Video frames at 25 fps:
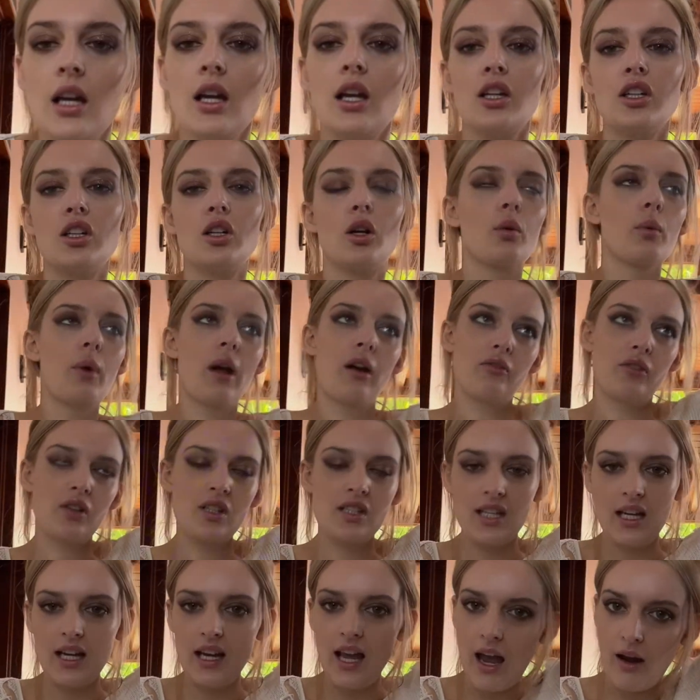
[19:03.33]
you're
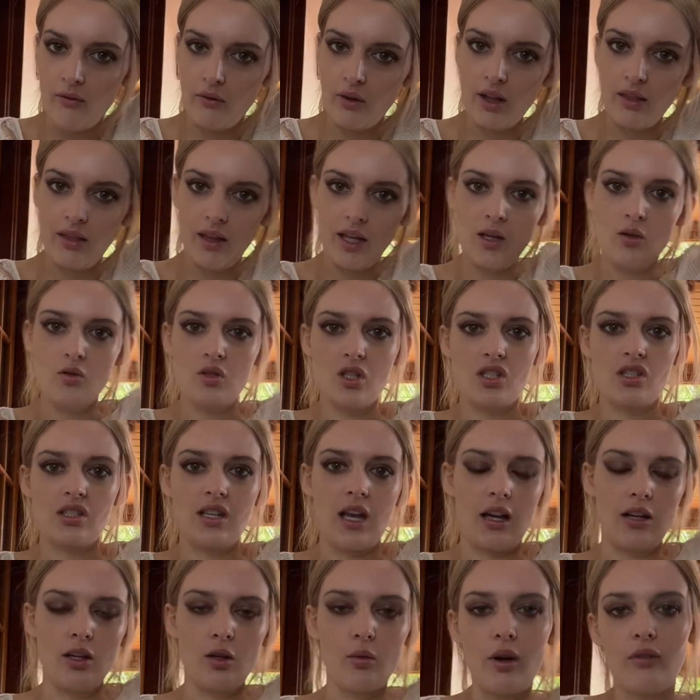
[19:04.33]
referencing everything you just
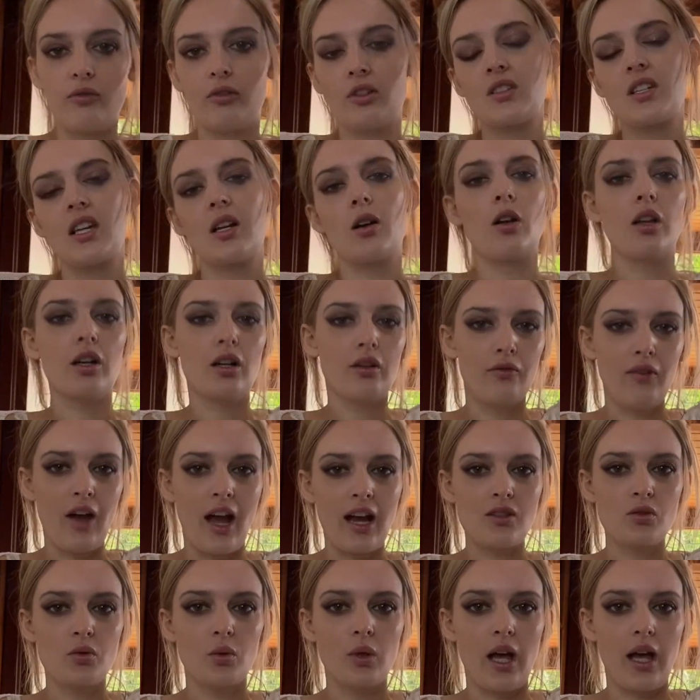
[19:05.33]
said. You're referencing all your
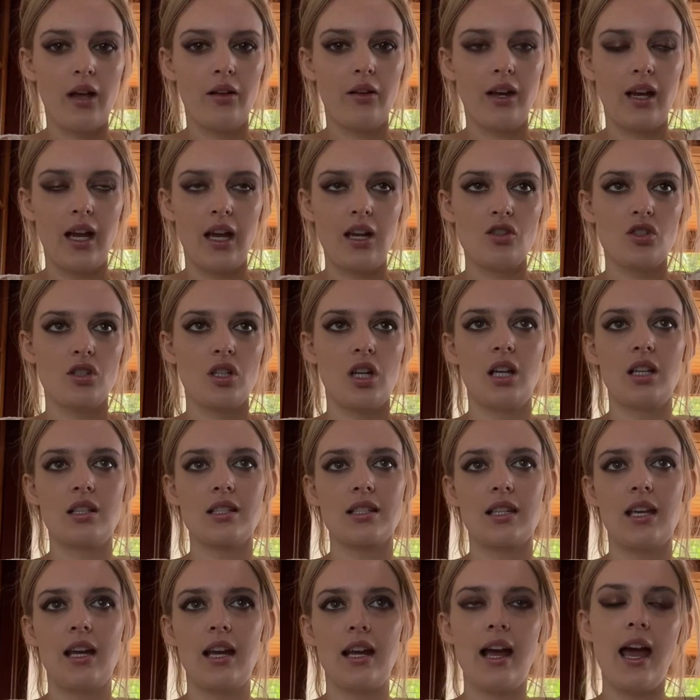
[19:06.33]
factual allegations,
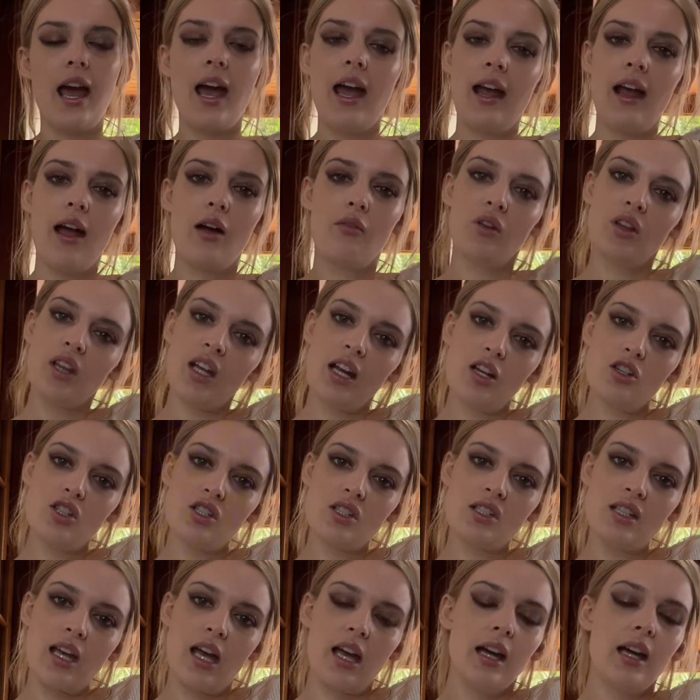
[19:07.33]
like, hey, everything I
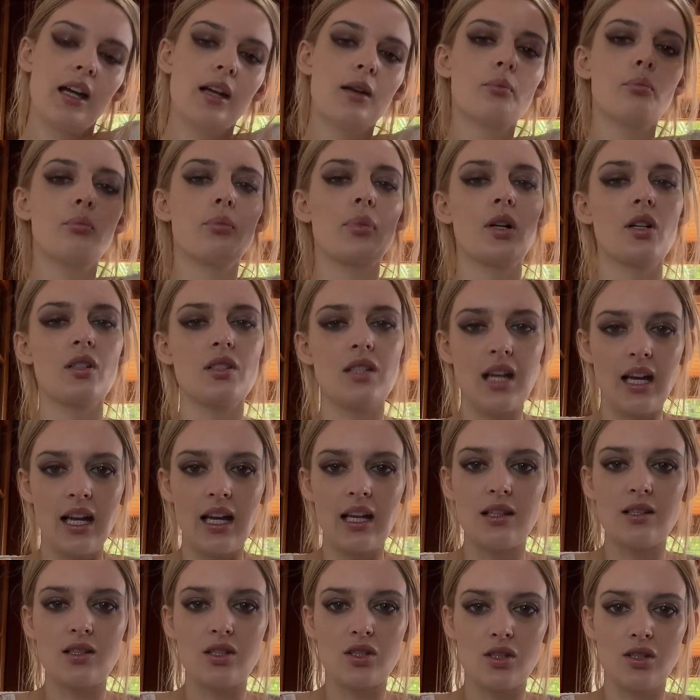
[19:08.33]
just said
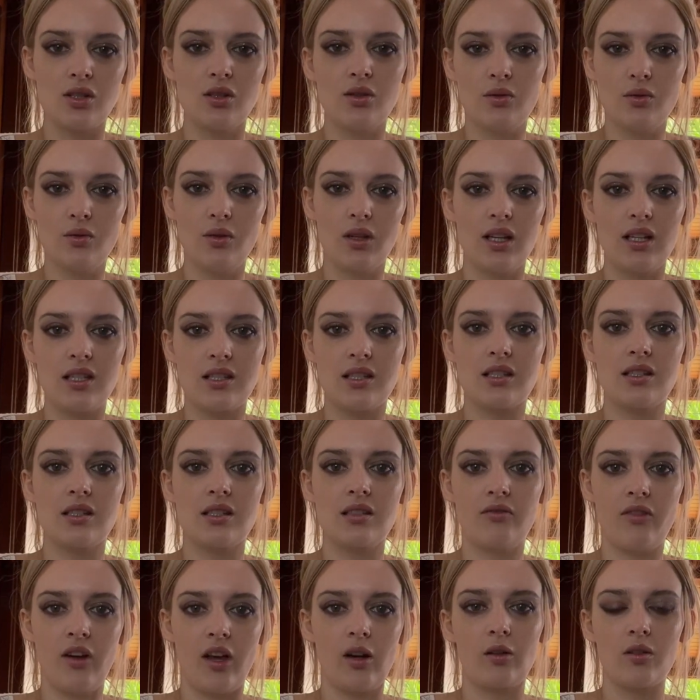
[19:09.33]
pertains to this
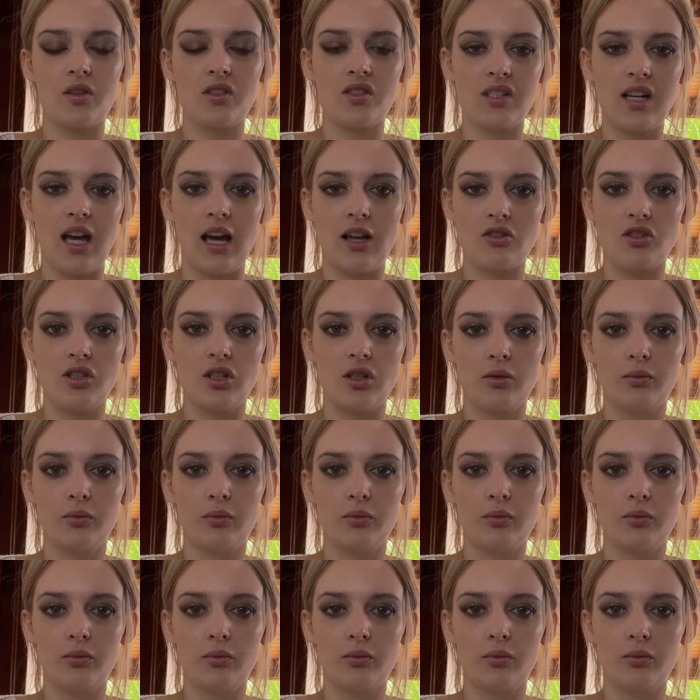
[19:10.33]
federal statute.